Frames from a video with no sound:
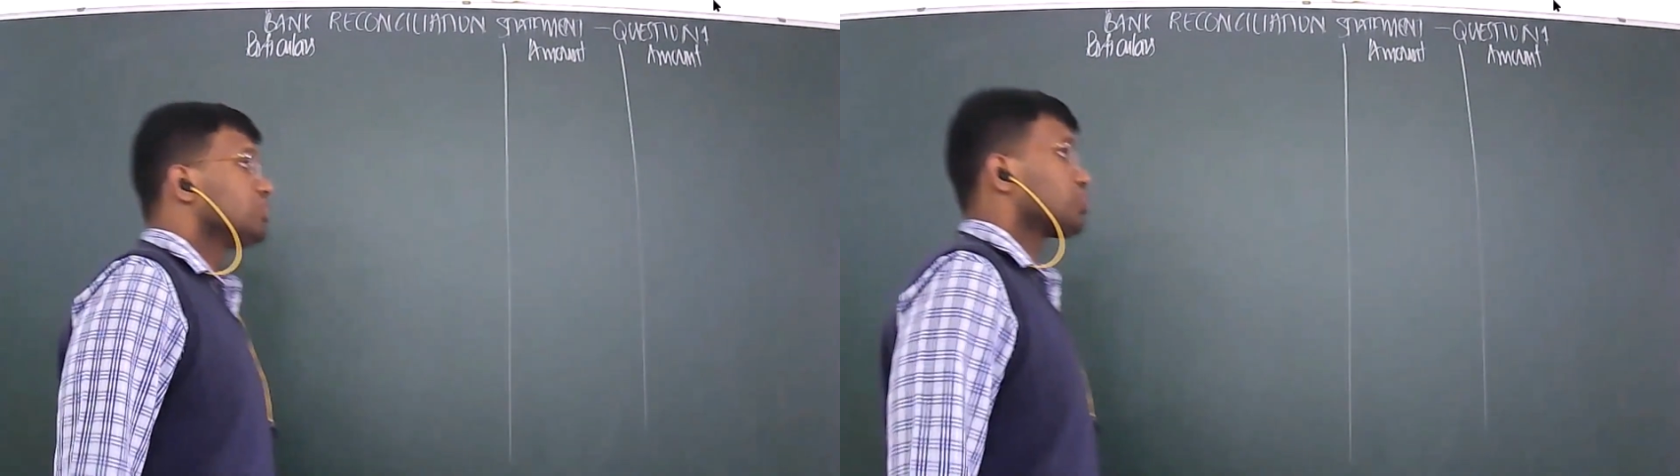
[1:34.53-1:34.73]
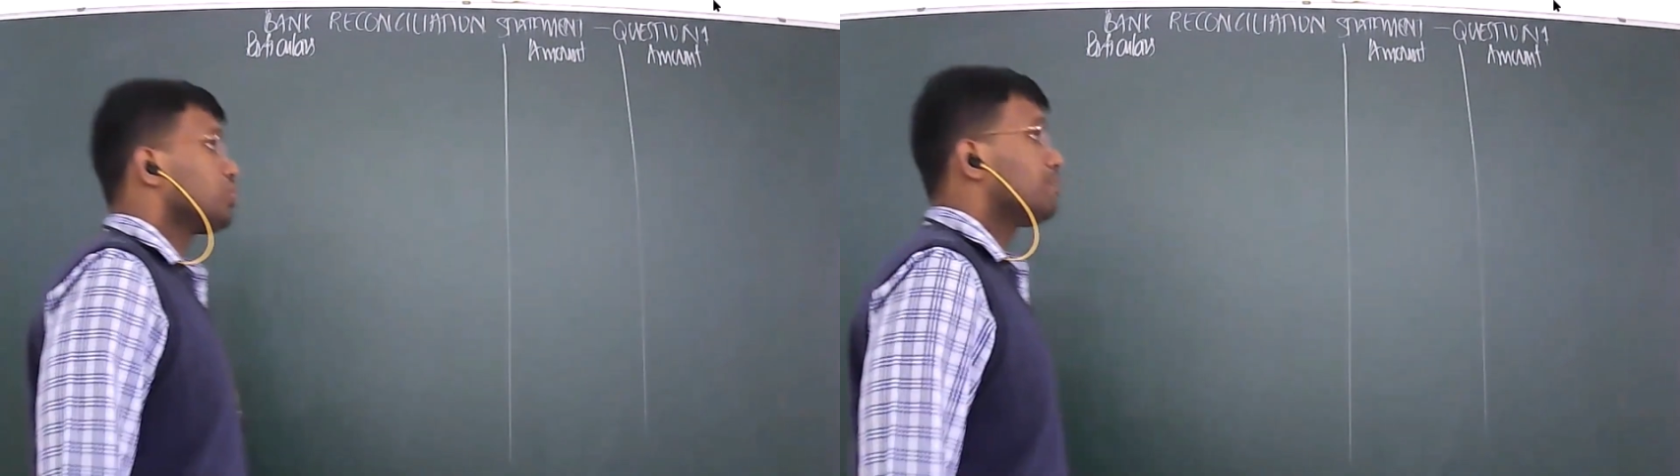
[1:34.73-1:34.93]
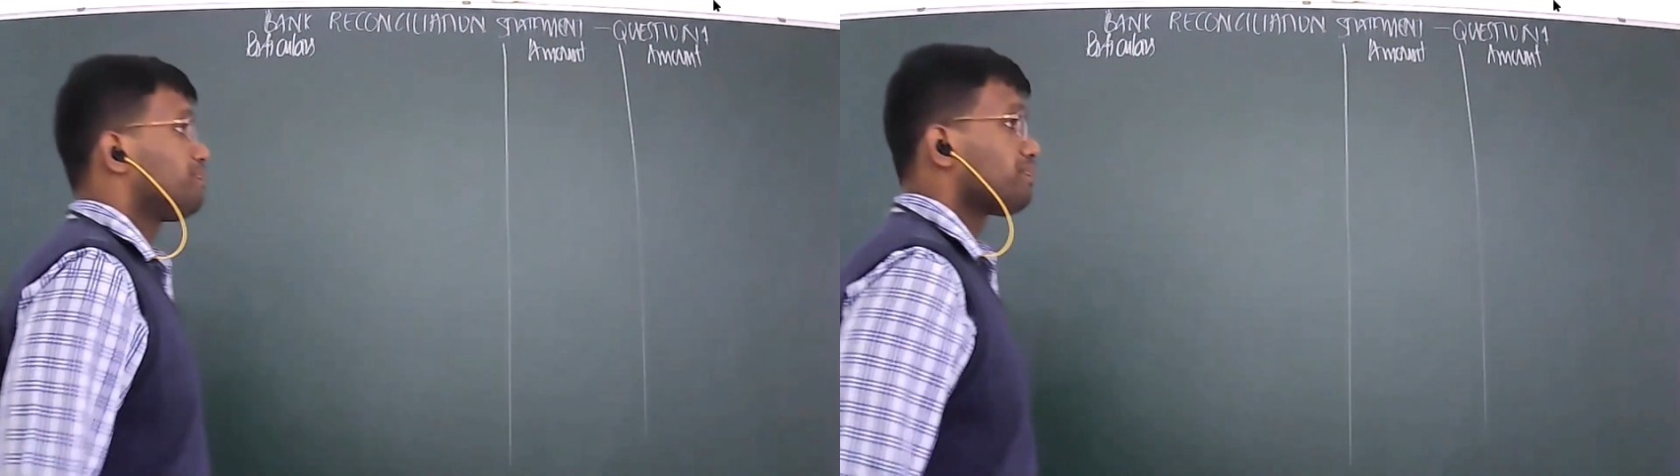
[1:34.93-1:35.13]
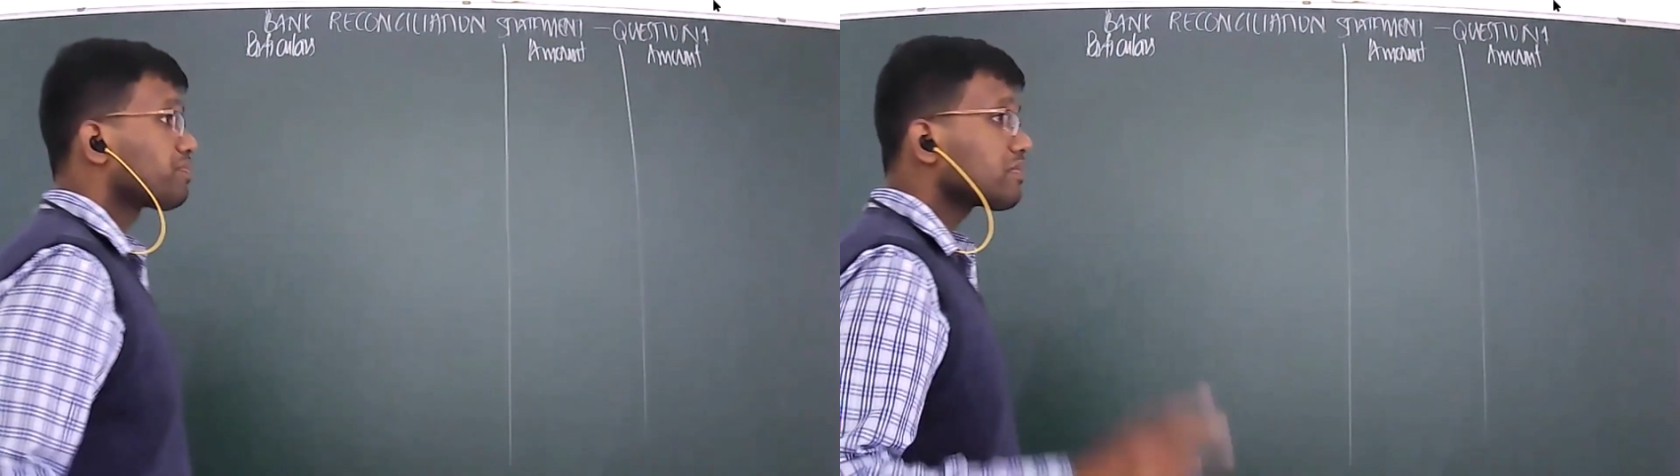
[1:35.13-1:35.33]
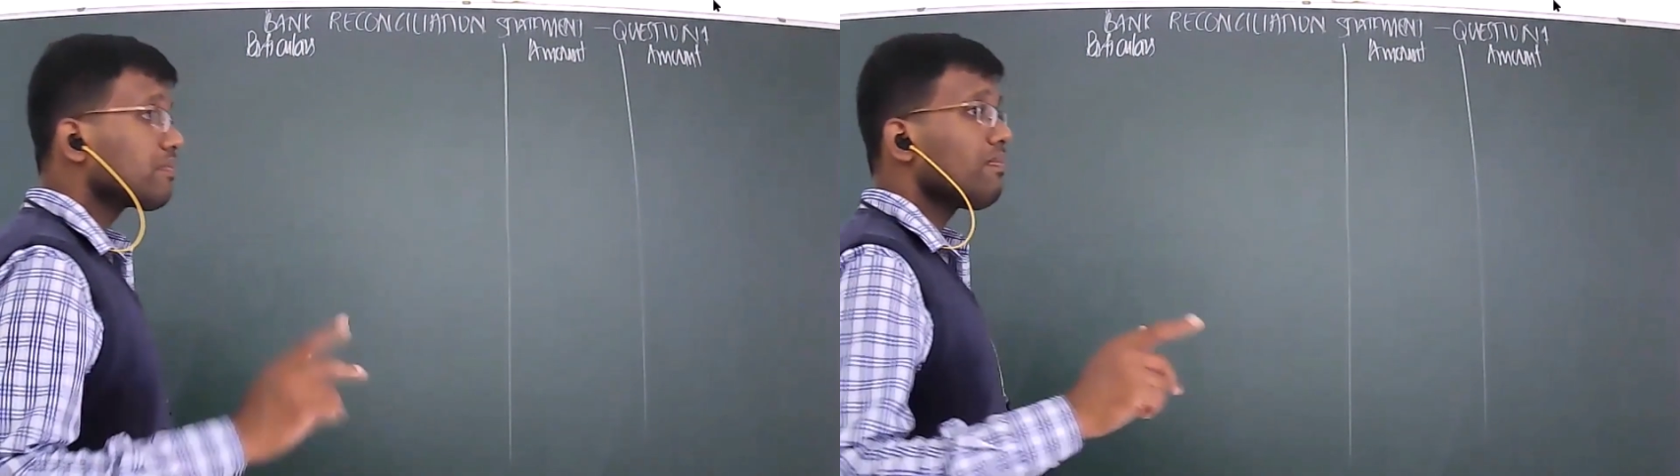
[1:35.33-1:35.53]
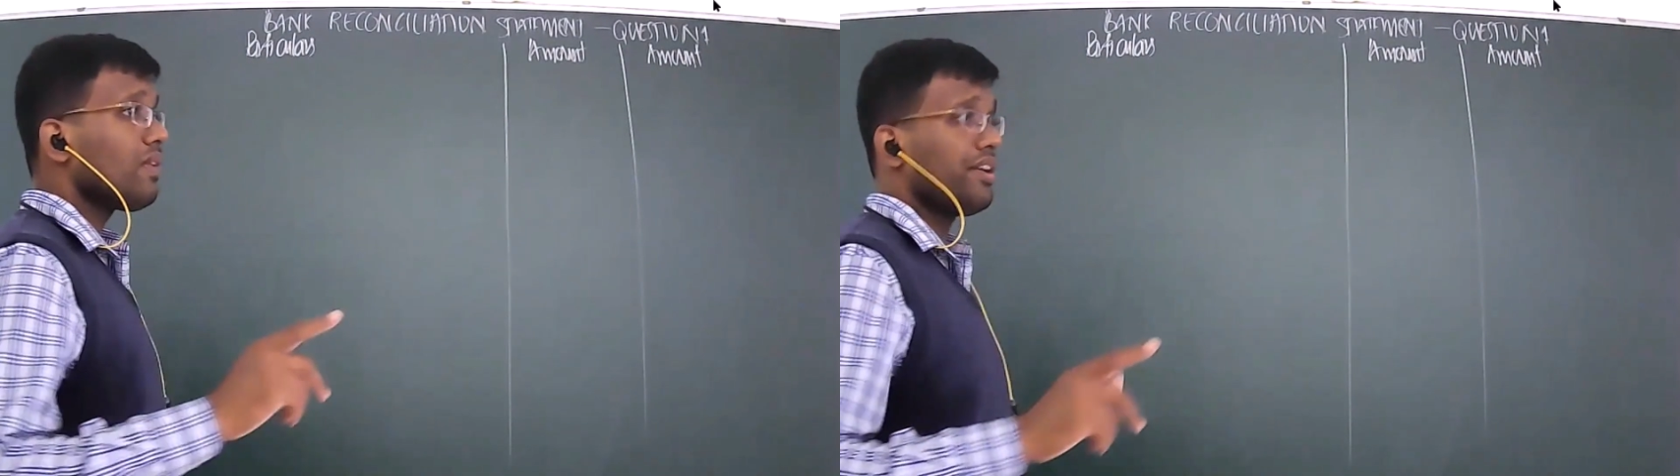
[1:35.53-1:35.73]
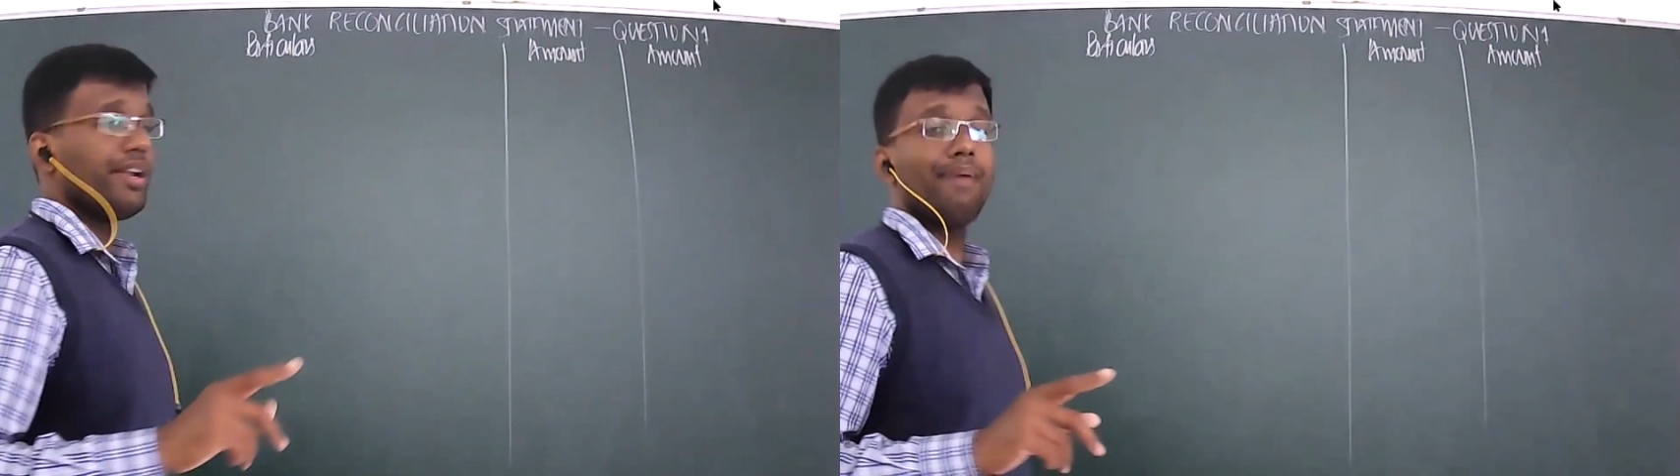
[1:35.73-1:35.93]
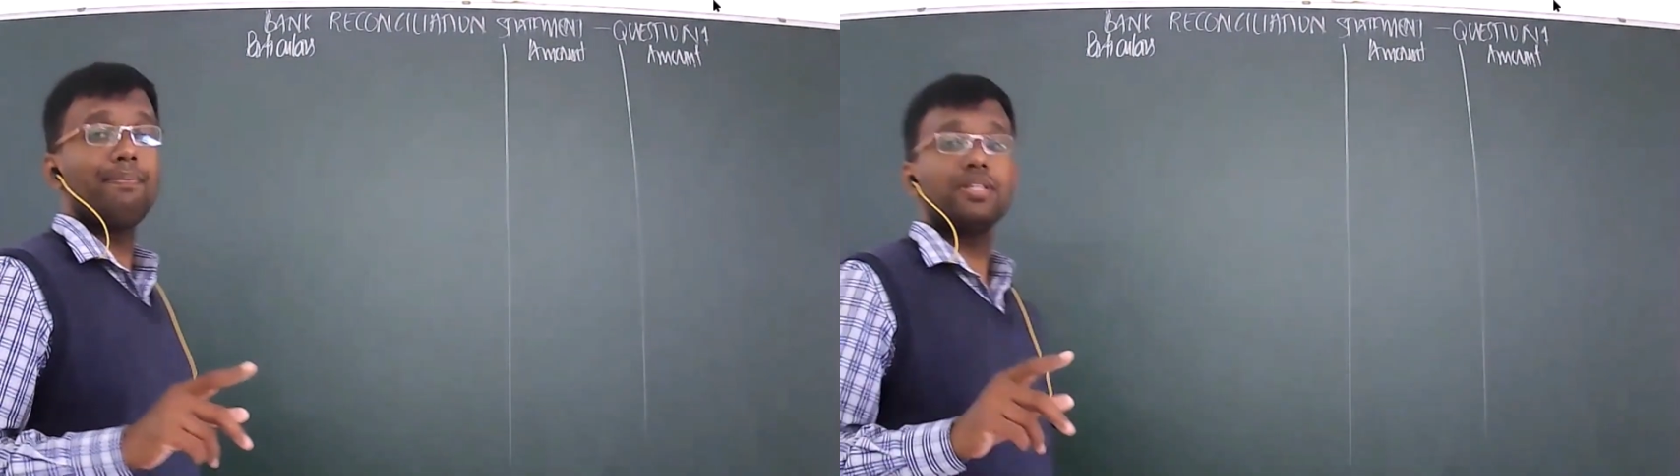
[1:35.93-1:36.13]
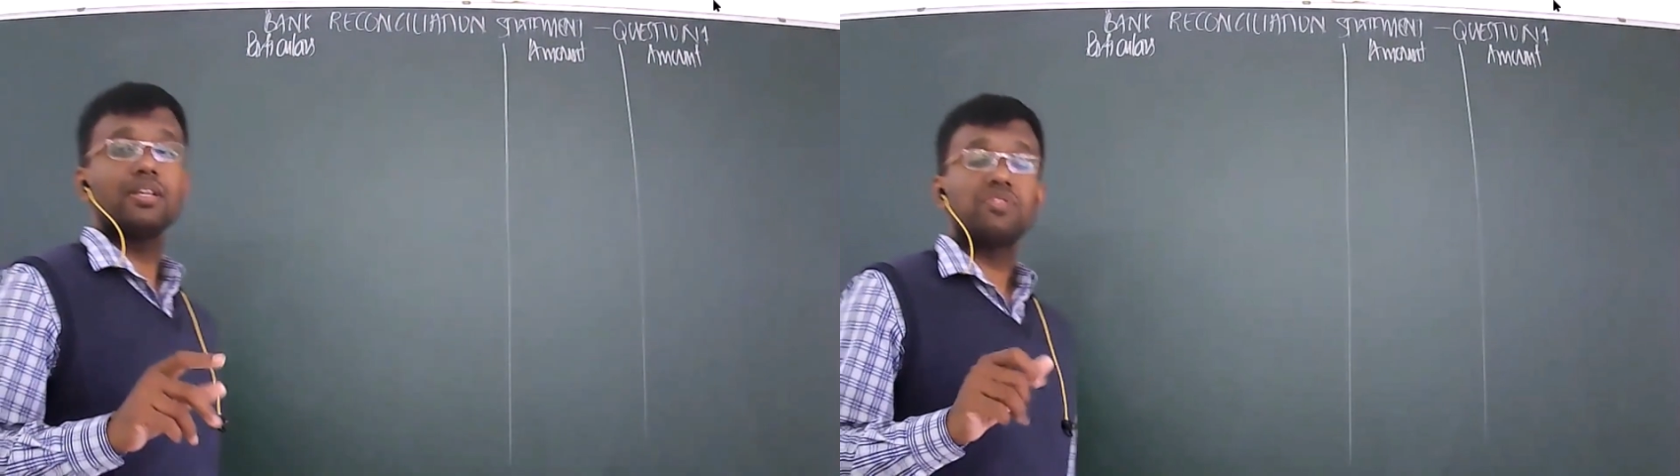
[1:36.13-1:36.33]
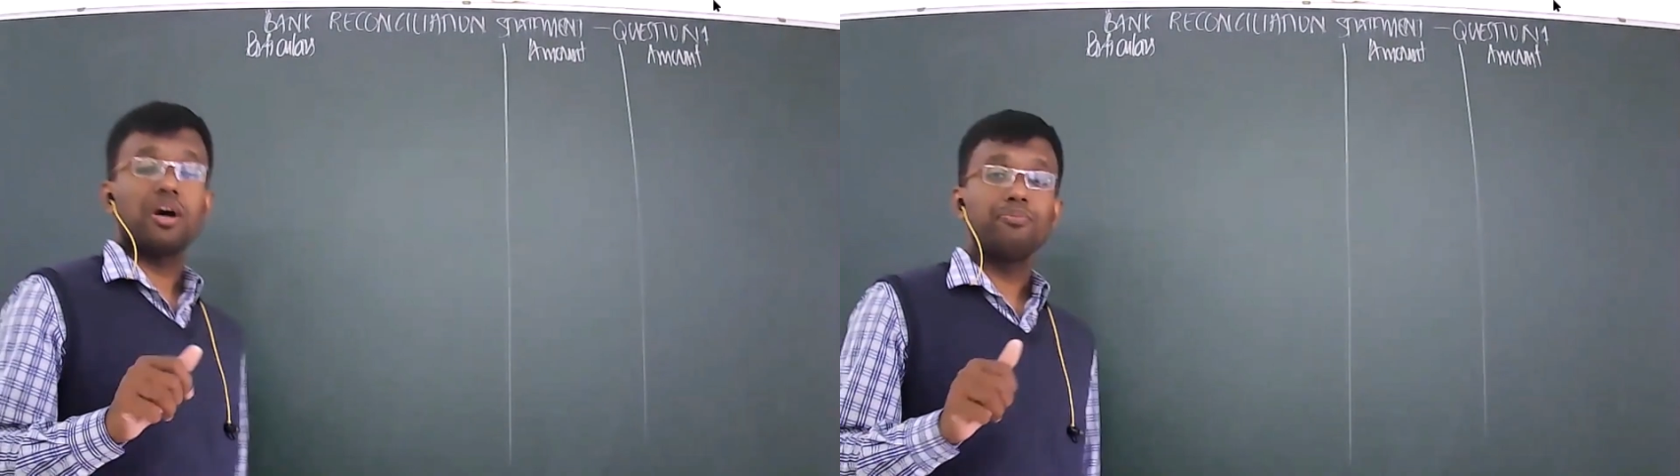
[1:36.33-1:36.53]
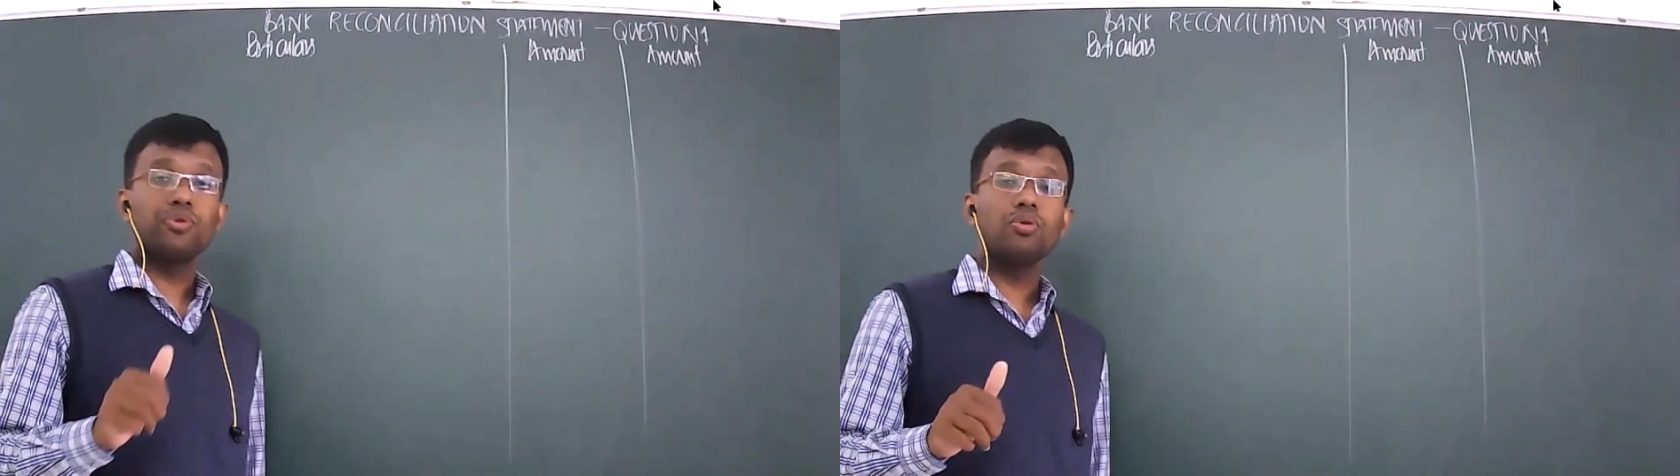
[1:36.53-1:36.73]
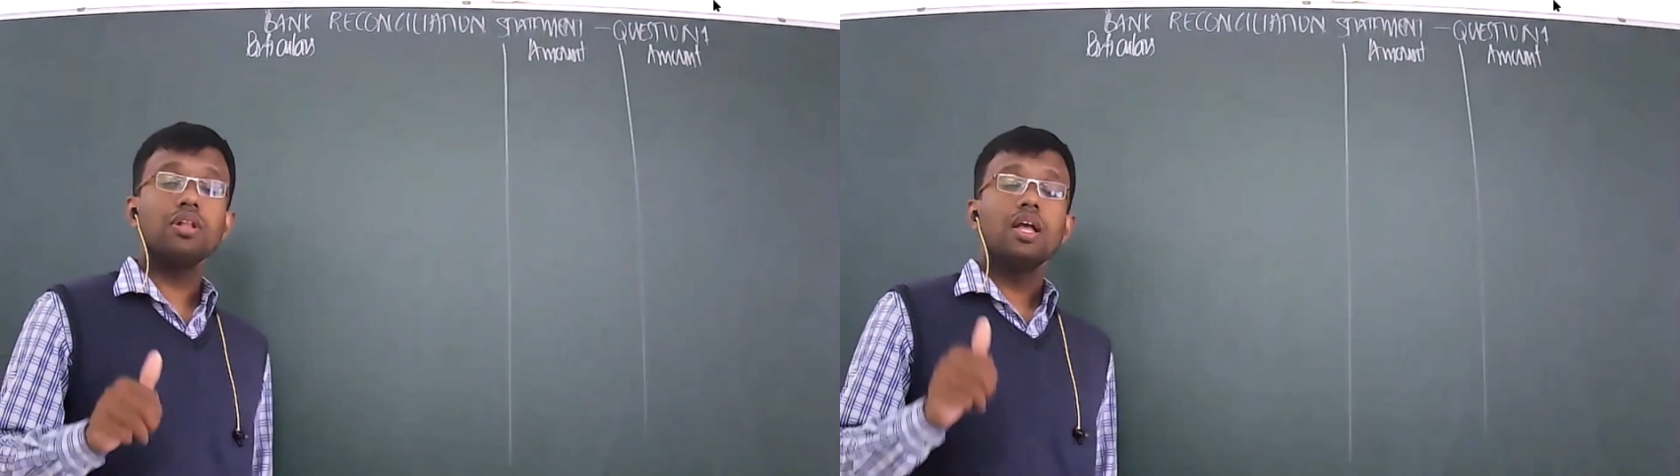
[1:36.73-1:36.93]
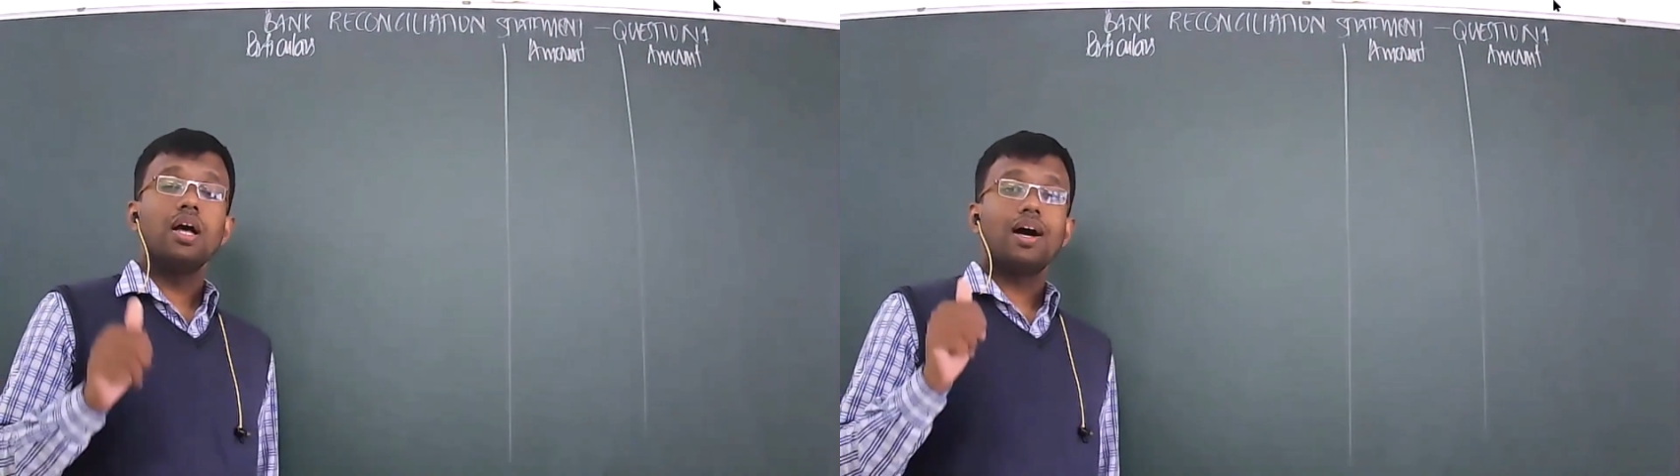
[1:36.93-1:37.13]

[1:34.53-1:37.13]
So remember the thumb rule,